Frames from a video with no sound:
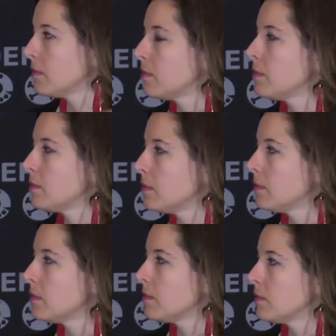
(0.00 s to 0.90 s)

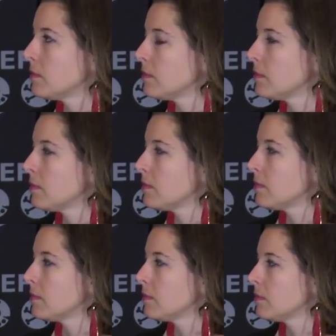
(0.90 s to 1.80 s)

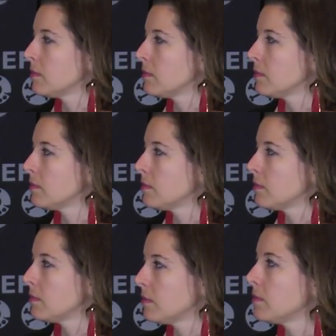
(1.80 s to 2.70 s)

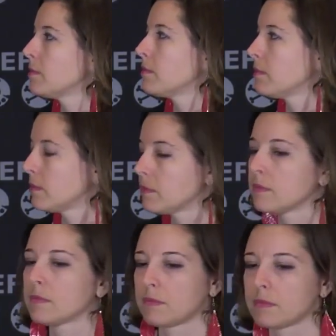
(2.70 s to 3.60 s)

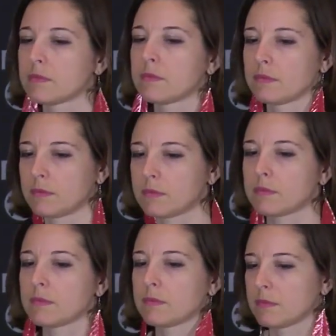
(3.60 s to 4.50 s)

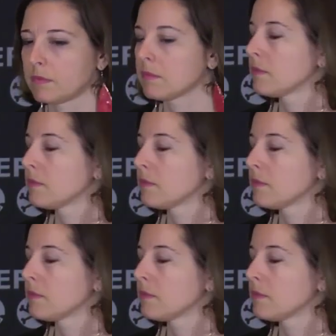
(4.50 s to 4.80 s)
(silent)